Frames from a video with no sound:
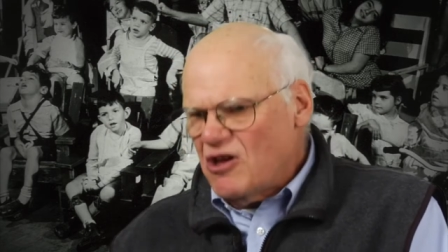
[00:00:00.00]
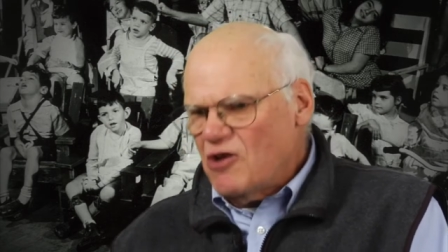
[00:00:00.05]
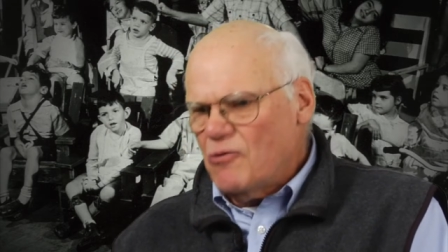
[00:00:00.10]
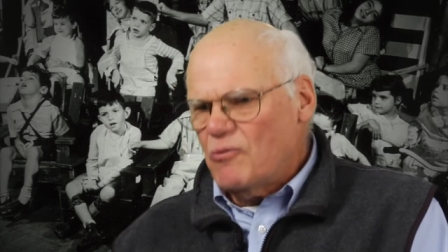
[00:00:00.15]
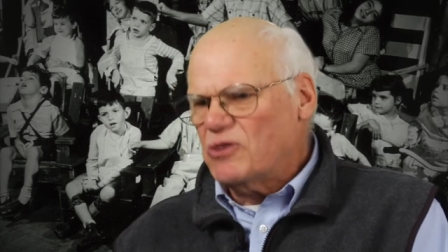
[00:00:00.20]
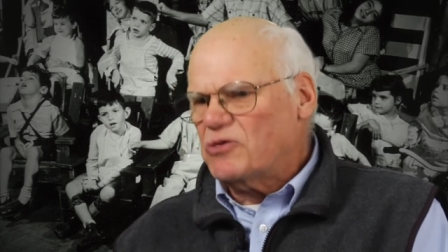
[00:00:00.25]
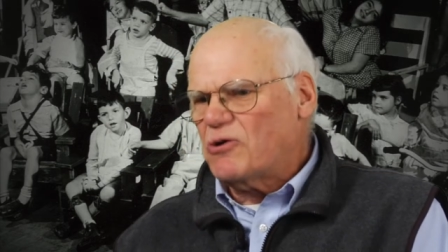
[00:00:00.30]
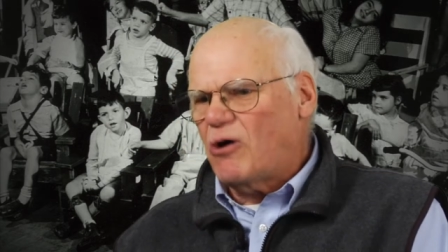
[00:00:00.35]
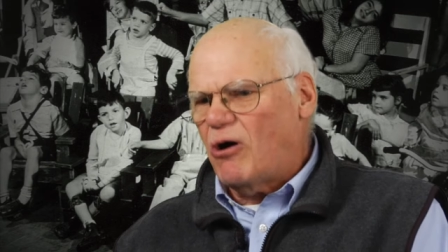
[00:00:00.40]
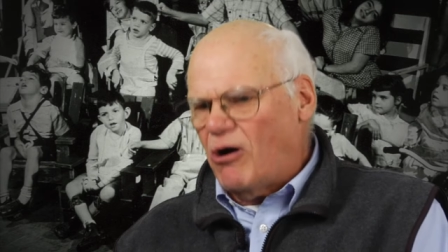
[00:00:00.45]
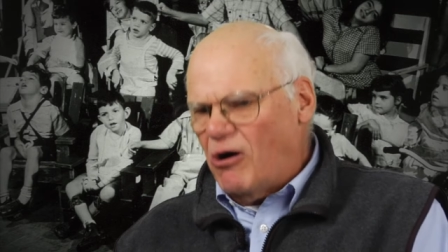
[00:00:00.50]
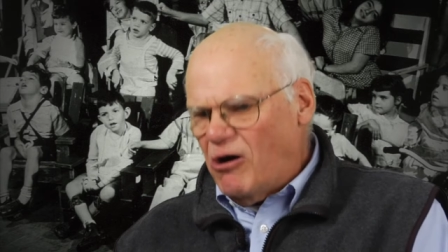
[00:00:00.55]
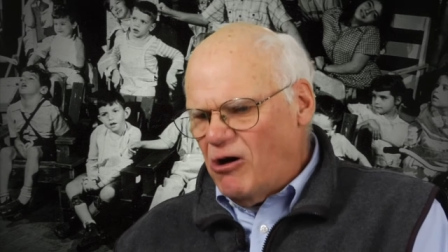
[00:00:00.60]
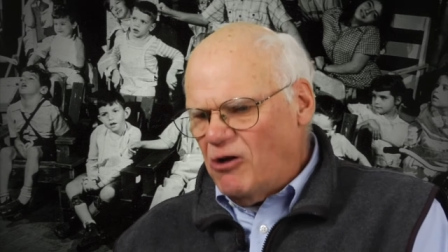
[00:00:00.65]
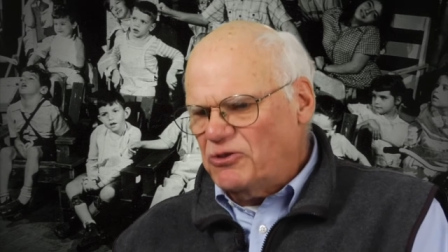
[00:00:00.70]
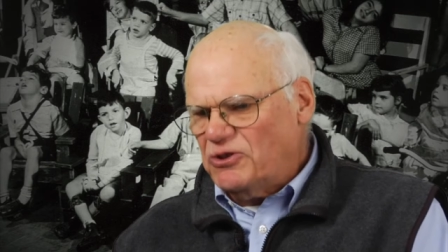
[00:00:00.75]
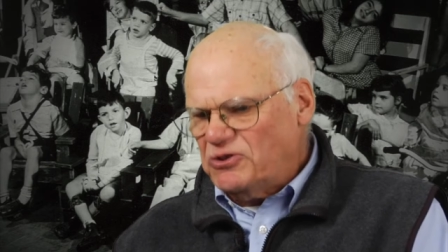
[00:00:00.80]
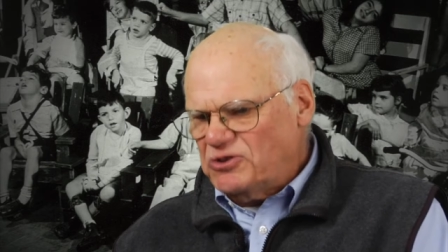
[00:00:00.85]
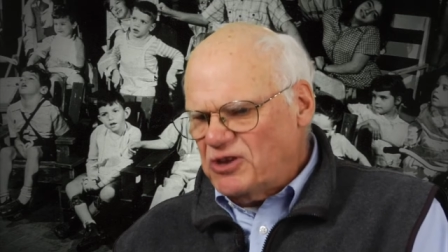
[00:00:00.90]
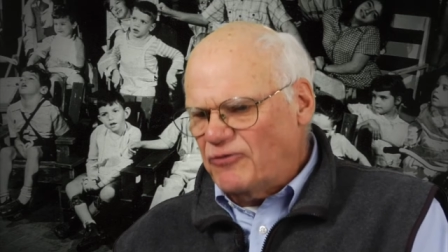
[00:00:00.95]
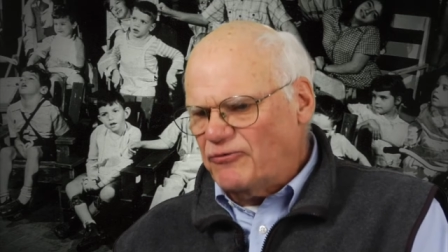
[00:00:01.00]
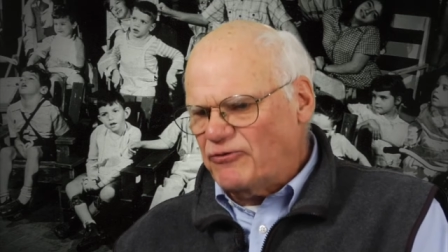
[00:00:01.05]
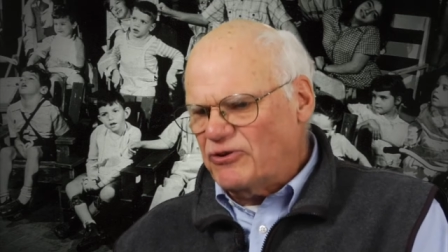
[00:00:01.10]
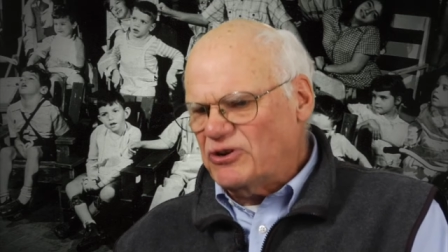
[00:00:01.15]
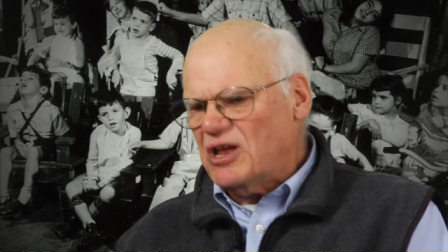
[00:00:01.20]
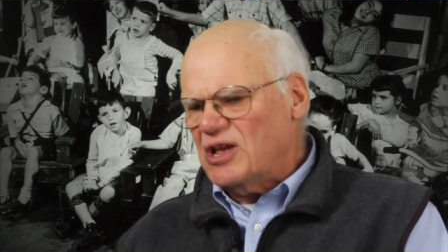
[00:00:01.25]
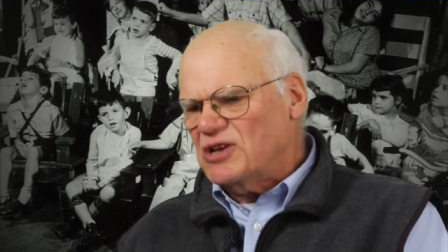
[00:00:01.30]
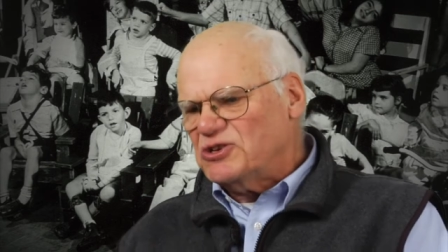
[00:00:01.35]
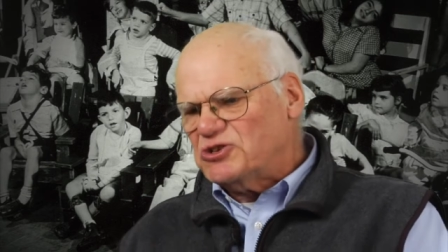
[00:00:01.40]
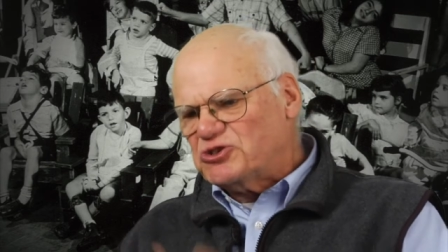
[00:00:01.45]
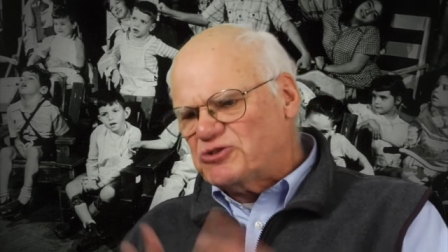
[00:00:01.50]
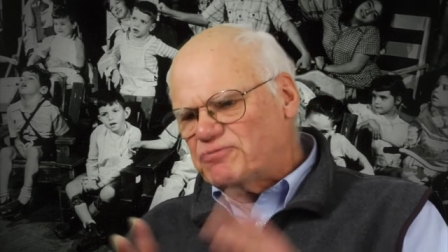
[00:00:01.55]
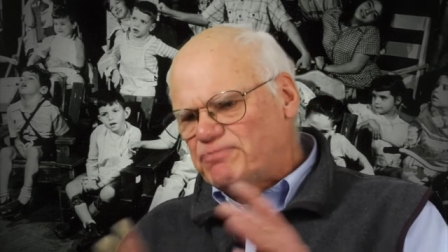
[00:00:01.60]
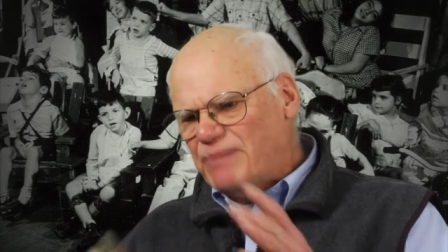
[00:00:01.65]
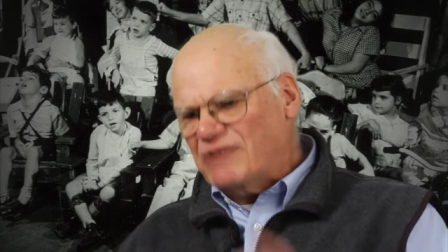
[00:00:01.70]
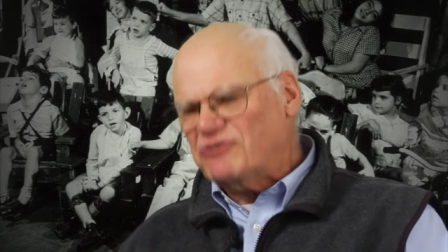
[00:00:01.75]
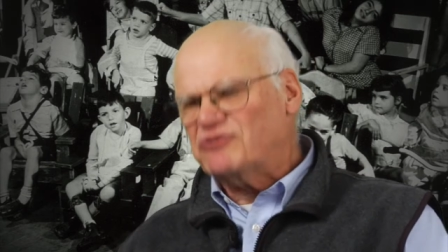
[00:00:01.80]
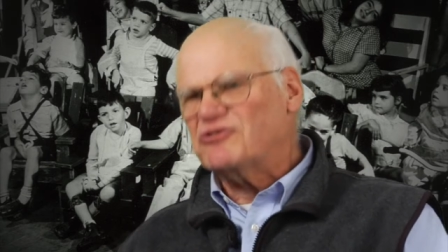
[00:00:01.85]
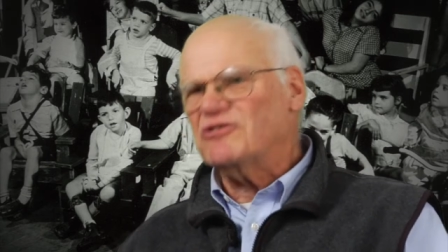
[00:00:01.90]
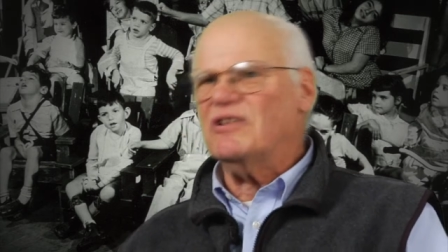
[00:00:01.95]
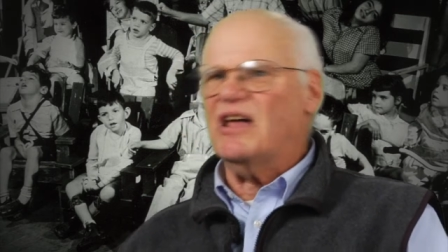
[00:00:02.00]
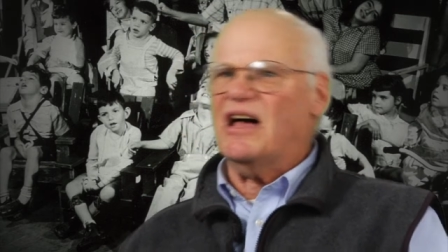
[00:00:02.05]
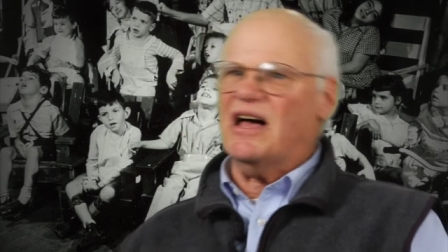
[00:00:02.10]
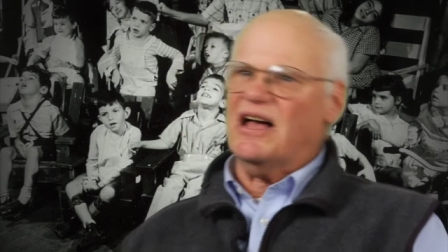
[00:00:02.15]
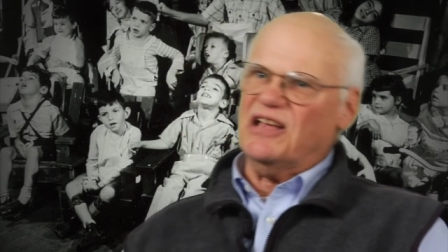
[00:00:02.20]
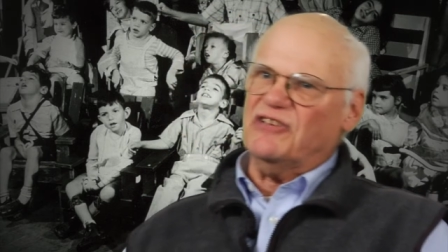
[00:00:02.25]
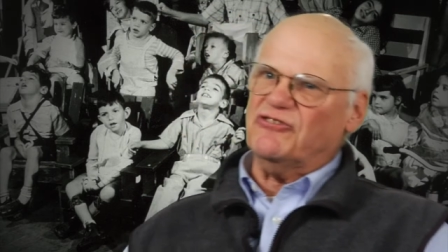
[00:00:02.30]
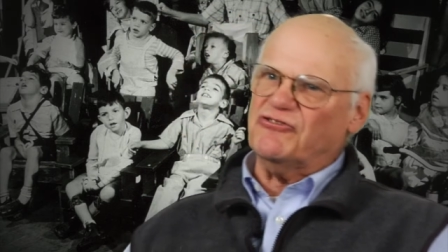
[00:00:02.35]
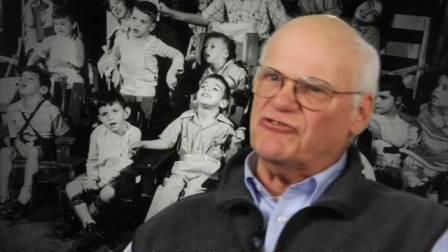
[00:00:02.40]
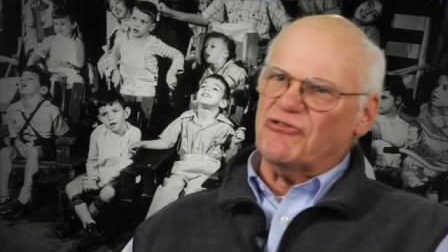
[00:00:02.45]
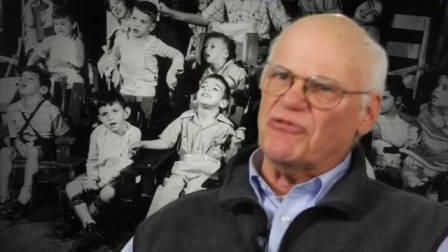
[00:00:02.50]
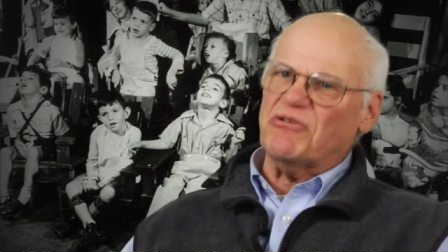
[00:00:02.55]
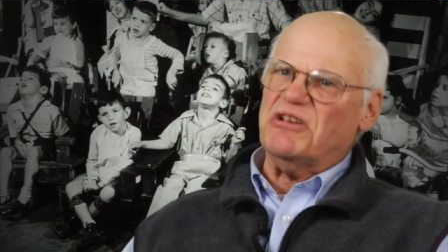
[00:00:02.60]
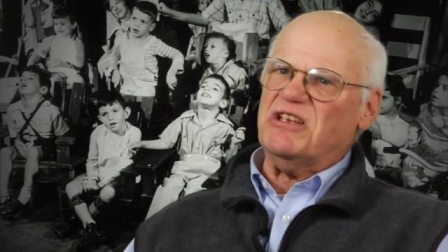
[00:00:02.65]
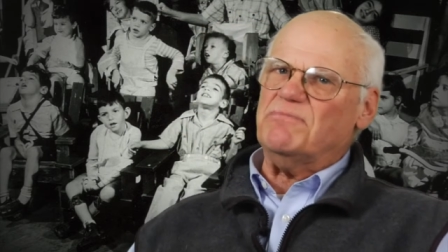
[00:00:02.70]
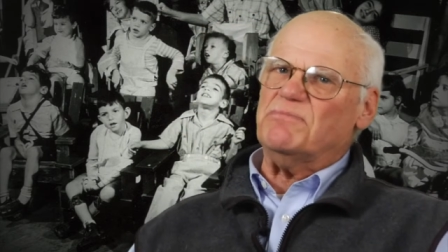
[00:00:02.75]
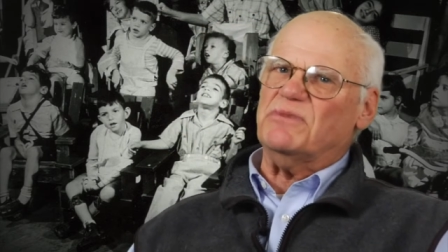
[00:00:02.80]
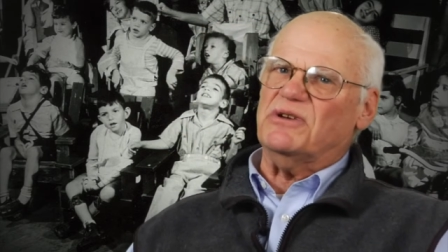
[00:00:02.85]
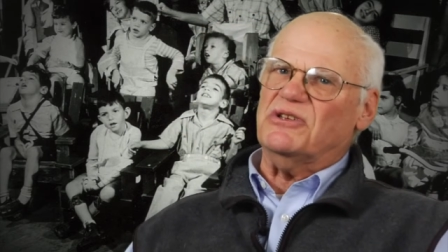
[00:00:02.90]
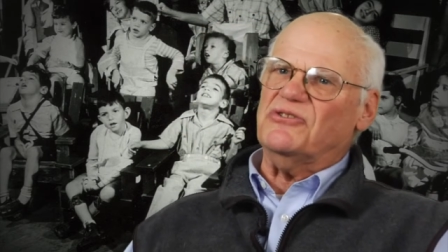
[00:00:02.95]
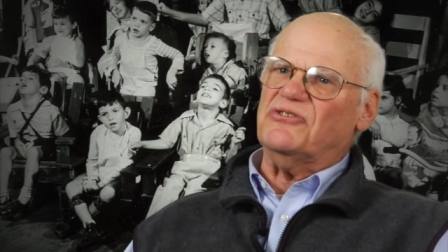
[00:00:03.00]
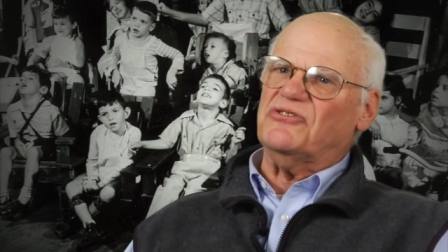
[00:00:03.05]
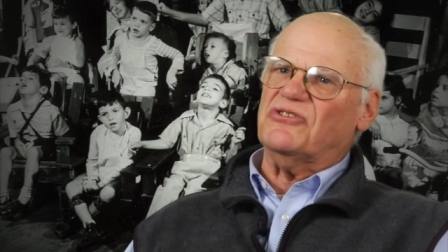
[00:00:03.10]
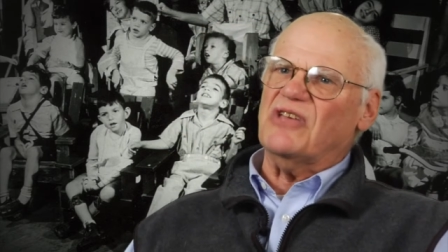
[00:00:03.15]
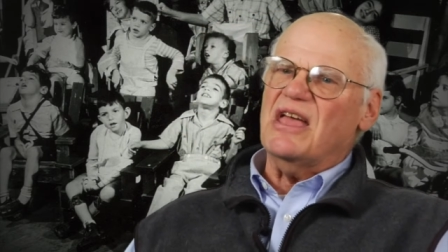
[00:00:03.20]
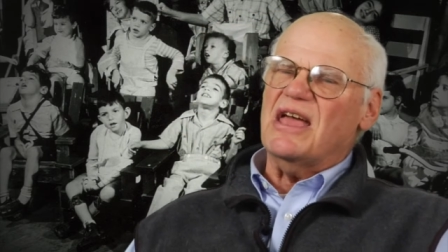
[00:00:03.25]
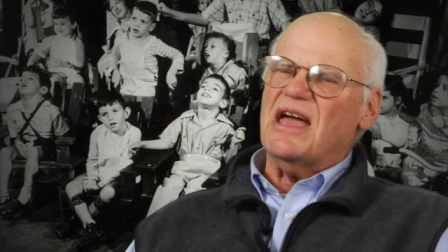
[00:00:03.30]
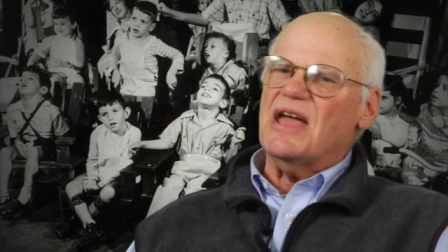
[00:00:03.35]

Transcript: with all the different specialized treatments